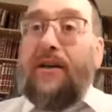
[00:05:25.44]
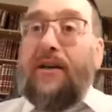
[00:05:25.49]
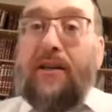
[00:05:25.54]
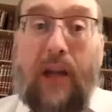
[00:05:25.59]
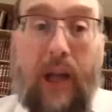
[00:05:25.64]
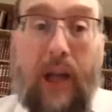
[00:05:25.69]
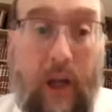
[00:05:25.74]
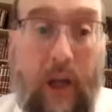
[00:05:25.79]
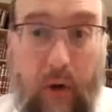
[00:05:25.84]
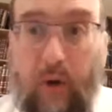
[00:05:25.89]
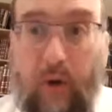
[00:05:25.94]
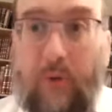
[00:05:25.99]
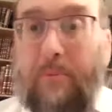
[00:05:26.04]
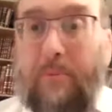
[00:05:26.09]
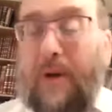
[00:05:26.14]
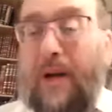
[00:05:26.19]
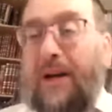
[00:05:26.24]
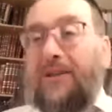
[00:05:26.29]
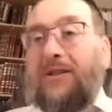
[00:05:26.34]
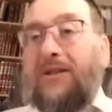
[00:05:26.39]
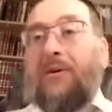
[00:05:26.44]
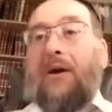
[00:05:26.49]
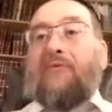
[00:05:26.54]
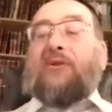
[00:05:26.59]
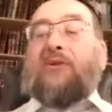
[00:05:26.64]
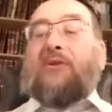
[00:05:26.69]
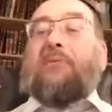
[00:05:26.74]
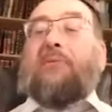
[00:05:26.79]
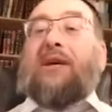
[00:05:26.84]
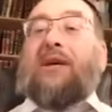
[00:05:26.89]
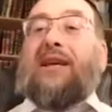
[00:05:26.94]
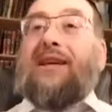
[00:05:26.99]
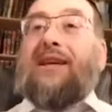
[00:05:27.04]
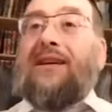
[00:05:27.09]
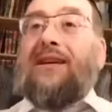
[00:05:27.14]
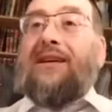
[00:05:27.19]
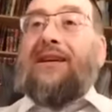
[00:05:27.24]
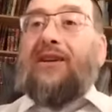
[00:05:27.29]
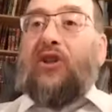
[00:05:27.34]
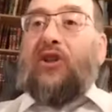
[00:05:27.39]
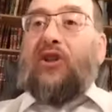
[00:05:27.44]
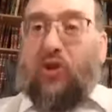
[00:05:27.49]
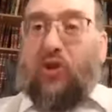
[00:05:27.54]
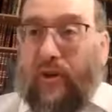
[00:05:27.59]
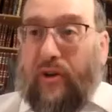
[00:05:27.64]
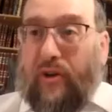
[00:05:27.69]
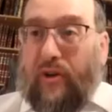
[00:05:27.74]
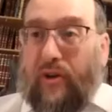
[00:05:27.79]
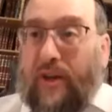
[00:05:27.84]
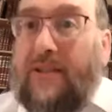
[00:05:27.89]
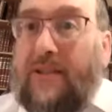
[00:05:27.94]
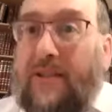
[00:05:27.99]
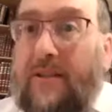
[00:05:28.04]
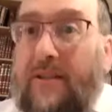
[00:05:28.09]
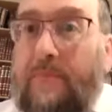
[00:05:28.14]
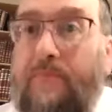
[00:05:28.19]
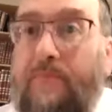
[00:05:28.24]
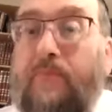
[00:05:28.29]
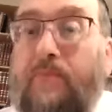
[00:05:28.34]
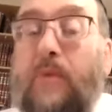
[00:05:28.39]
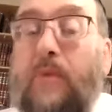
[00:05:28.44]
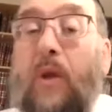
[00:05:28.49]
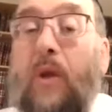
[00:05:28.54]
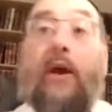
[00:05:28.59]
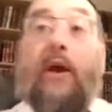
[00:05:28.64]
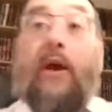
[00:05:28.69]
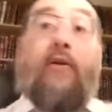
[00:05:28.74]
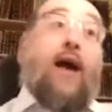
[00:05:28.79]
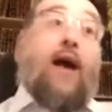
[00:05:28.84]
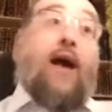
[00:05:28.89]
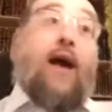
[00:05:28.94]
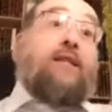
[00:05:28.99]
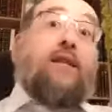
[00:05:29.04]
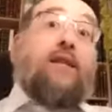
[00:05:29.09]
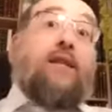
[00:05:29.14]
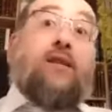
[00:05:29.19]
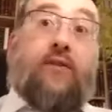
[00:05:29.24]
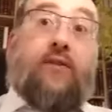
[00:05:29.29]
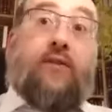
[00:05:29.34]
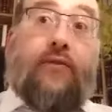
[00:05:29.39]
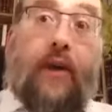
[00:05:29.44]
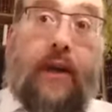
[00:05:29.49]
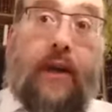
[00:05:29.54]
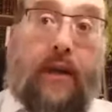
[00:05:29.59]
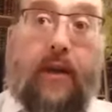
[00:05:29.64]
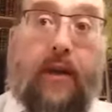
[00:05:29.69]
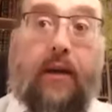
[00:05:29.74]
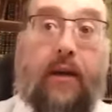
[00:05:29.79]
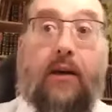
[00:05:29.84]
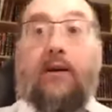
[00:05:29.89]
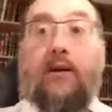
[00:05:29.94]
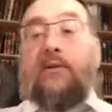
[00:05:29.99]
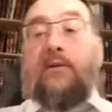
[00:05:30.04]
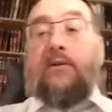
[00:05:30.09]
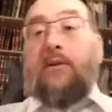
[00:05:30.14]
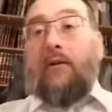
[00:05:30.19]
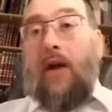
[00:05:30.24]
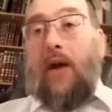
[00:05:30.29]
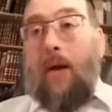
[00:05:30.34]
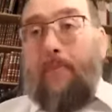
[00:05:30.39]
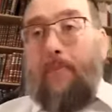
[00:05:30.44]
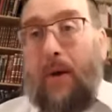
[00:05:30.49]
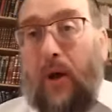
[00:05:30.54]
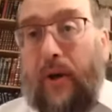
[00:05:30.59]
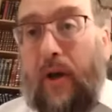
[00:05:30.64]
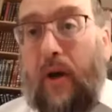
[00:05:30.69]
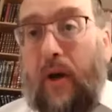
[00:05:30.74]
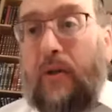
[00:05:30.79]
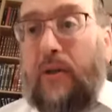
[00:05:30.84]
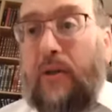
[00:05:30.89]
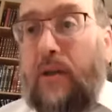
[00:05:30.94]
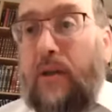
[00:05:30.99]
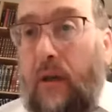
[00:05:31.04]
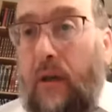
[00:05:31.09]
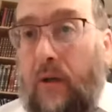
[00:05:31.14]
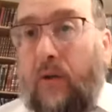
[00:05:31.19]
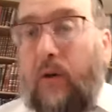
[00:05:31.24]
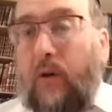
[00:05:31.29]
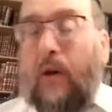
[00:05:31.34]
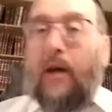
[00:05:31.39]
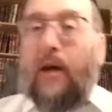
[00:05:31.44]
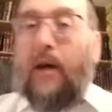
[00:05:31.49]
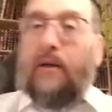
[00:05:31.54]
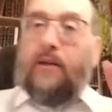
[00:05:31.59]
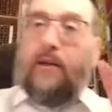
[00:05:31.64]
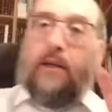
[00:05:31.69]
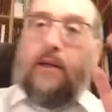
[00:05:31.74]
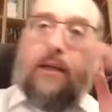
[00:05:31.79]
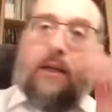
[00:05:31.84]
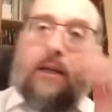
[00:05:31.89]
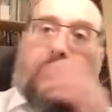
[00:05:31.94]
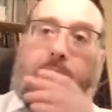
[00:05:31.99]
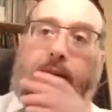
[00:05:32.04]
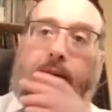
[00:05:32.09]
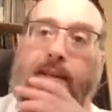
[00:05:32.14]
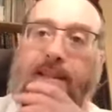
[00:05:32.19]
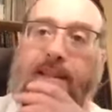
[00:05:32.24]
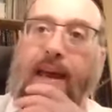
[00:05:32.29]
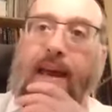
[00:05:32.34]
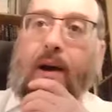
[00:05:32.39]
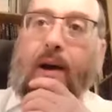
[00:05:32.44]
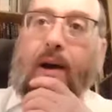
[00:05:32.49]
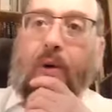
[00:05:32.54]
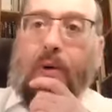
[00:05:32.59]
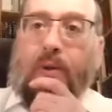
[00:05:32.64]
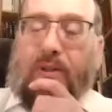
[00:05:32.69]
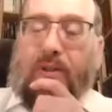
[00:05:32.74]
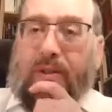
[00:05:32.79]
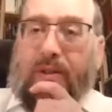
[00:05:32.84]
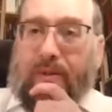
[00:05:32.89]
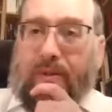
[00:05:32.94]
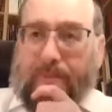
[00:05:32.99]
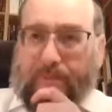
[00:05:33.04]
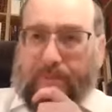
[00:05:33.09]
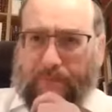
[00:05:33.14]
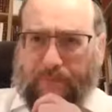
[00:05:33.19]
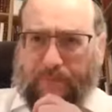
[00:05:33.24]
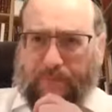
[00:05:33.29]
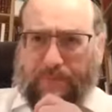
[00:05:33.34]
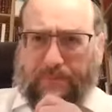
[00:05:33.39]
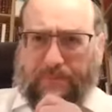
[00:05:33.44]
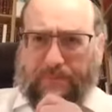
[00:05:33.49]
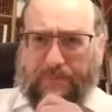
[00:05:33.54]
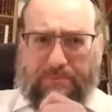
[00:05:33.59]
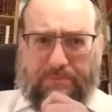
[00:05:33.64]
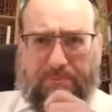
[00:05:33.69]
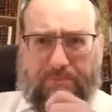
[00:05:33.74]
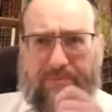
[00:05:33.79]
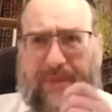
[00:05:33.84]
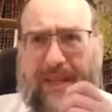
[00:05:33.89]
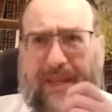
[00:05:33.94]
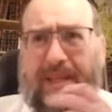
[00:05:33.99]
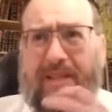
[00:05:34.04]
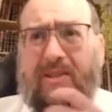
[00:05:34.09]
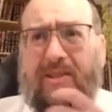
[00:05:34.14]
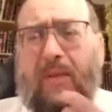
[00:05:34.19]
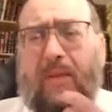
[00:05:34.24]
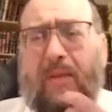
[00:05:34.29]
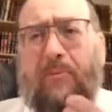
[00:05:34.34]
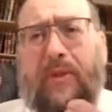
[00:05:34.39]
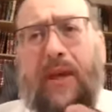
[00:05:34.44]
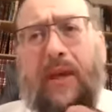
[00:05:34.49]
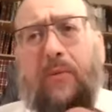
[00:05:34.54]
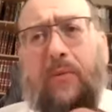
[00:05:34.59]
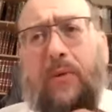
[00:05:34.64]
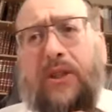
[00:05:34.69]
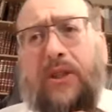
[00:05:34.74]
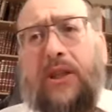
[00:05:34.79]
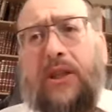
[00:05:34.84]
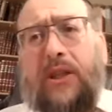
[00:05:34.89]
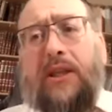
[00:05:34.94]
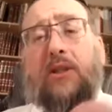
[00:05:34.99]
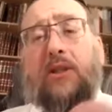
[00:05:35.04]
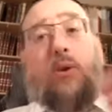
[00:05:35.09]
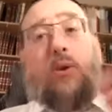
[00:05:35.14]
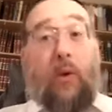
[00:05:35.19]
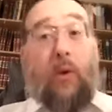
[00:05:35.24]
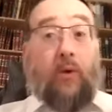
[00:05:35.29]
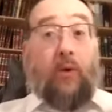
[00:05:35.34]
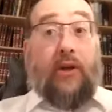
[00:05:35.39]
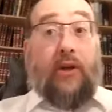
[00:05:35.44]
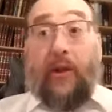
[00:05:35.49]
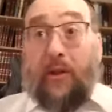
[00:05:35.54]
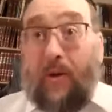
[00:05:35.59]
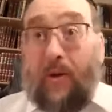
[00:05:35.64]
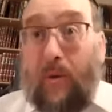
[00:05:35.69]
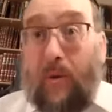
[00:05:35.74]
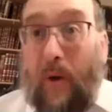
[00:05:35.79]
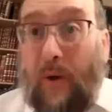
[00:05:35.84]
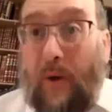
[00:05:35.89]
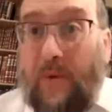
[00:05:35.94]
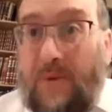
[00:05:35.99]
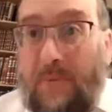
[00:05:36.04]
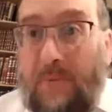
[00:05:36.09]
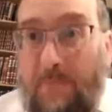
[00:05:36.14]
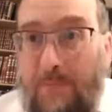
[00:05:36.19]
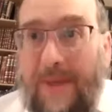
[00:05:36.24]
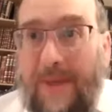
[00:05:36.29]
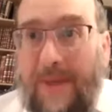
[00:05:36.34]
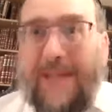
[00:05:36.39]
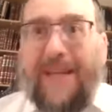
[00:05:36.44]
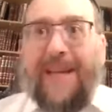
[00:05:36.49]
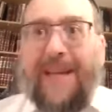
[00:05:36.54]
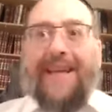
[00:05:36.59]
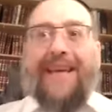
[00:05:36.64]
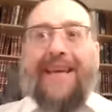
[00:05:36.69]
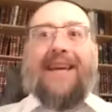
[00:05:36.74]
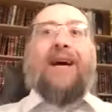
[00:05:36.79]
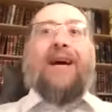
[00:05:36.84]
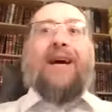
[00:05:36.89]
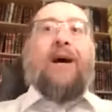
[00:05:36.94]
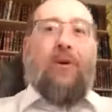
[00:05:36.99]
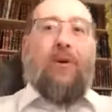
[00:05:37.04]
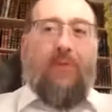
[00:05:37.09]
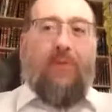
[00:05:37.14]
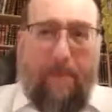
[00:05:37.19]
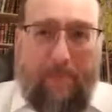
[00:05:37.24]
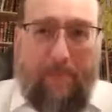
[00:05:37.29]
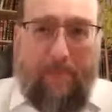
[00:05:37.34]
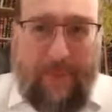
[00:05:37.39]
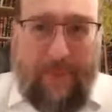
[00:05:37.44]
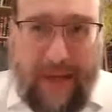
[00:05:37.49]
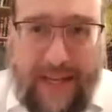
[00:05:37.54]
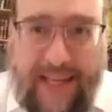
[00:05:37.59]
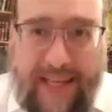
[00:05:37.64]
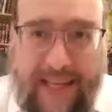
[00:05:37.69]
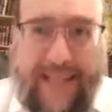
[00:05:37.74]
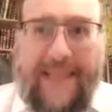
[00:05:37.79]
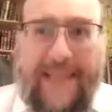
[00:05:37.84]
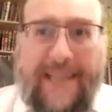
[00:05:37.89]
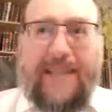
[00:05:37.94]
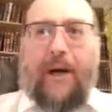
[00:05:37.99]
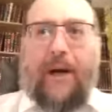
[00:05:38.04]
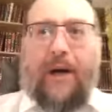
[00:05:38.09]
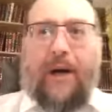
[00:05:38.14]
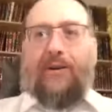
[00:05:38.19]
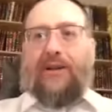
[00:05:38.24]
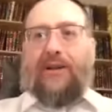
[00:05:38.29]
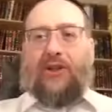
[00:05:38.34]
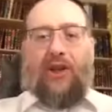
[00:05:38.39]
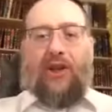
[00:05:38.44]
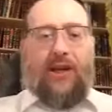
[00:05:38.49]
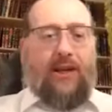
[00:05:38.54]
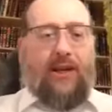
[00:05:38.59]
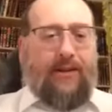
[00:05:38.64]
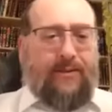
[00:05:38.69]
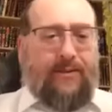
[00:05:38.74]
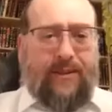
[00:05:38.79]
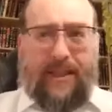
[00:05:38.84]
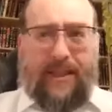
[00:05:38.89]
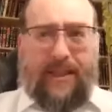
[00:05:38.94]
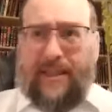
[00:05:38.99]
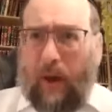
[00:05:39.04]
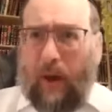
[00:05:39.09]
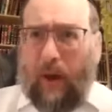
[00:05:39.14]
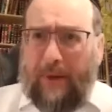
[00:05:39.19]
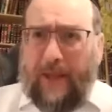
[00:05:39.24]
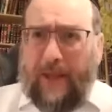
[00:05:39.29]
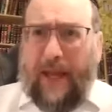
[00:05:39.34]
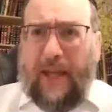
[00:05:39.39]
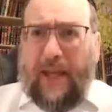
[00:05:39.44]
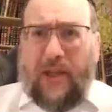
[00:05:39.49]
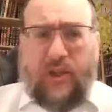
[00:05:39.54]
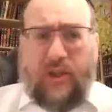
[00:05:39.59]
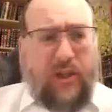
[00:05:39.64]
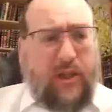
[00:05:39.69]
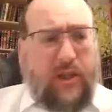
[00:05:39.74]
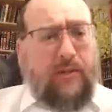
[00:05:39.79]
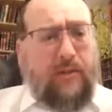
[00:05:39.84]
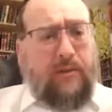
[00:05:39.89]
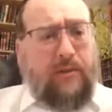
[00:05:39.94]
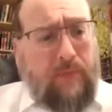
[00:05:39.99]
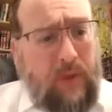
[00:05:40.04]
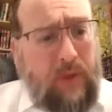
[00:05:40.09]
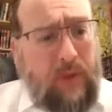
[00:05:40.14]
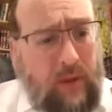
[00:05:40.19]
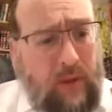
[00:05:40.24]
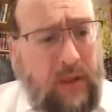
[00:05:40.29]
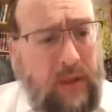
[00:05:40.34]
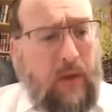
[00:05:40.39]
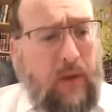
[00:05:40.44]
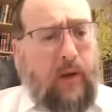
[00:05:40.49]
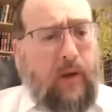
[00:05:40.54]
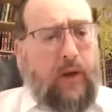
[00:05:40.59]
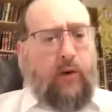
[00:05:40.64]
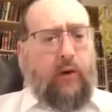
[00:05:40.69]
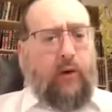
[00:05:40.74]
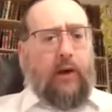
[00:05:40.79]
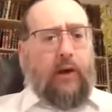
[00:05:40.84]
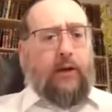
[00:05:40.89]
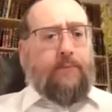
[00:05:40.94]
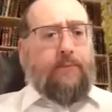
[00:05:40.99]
l'chumra, you have to be strict. Whereas sfeika d'Rabbanan lekula, a doubt in something which is quote unquote merely rabbinic in origin, in obligation, you can go lekula.